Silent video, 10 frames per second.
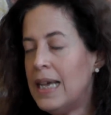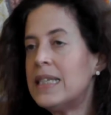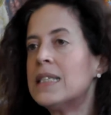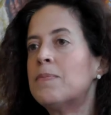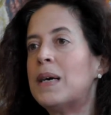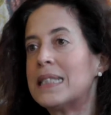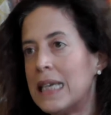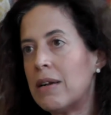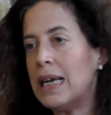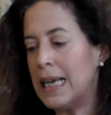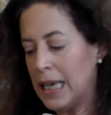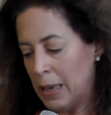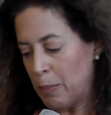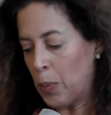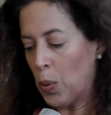It is
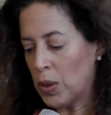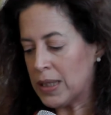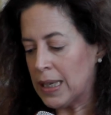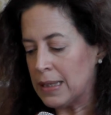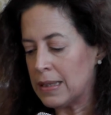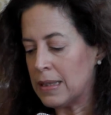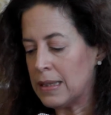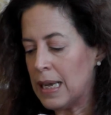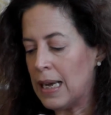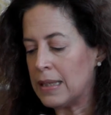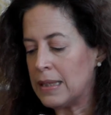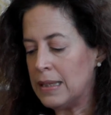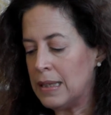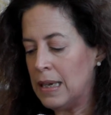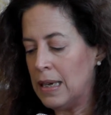particularly important
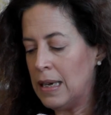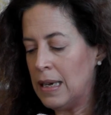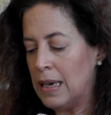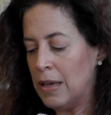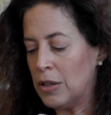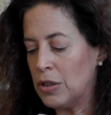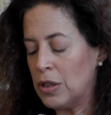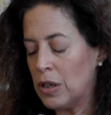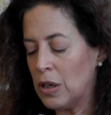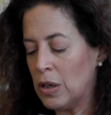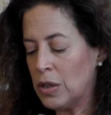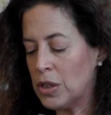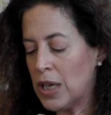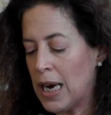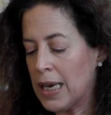that
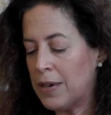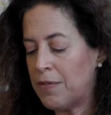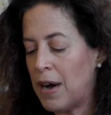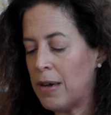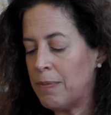the target